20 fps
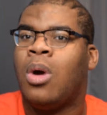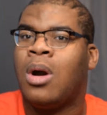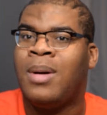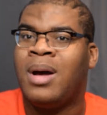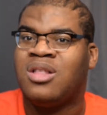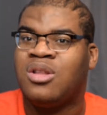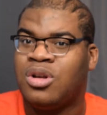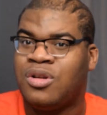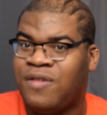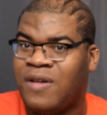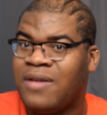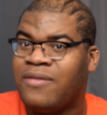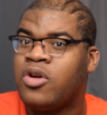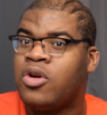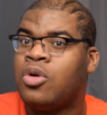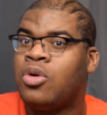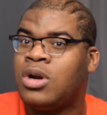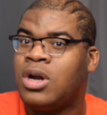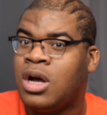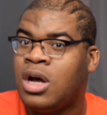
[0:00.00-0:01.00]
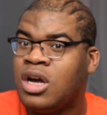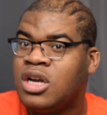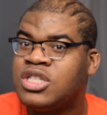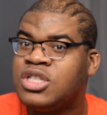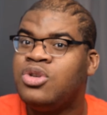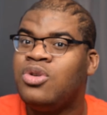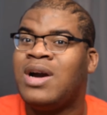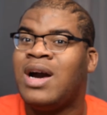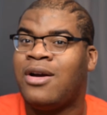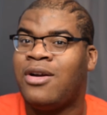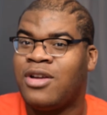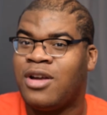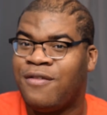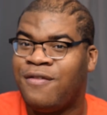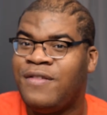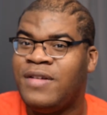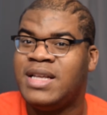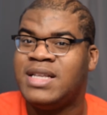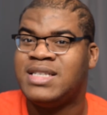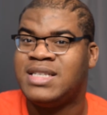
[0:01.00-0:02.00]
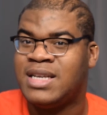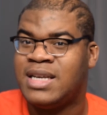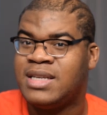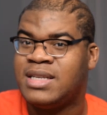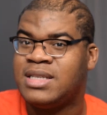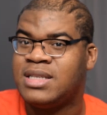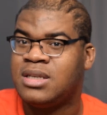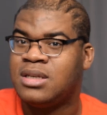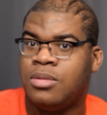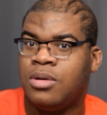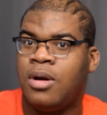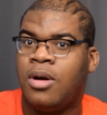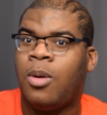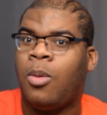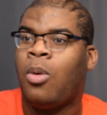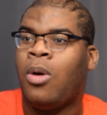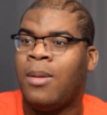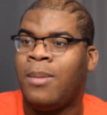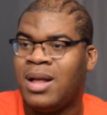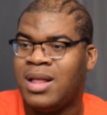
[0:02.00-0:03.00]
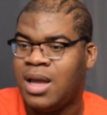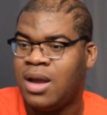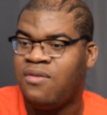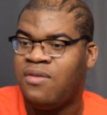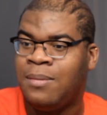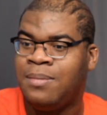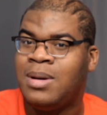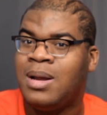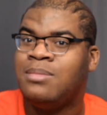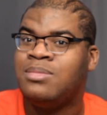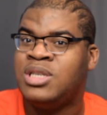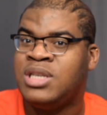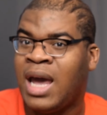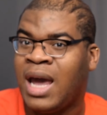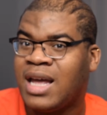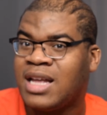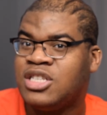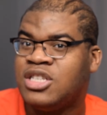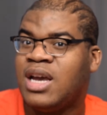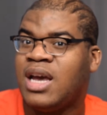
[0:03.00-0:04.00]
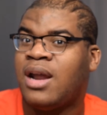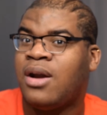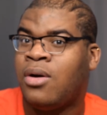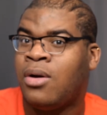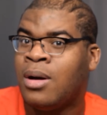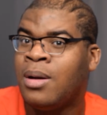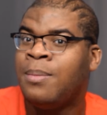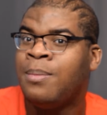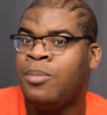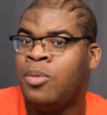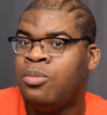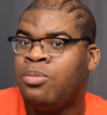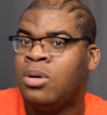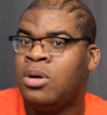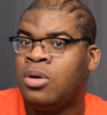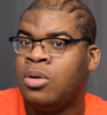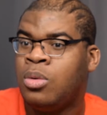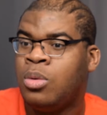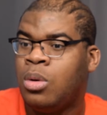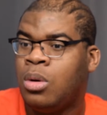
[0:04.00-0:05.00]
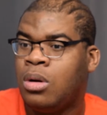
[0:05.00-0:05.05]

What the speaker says: Worry about those 5-year-old Uggs you got on your feet, sis. Worry about that ripped up jacket you got on, boo-boo.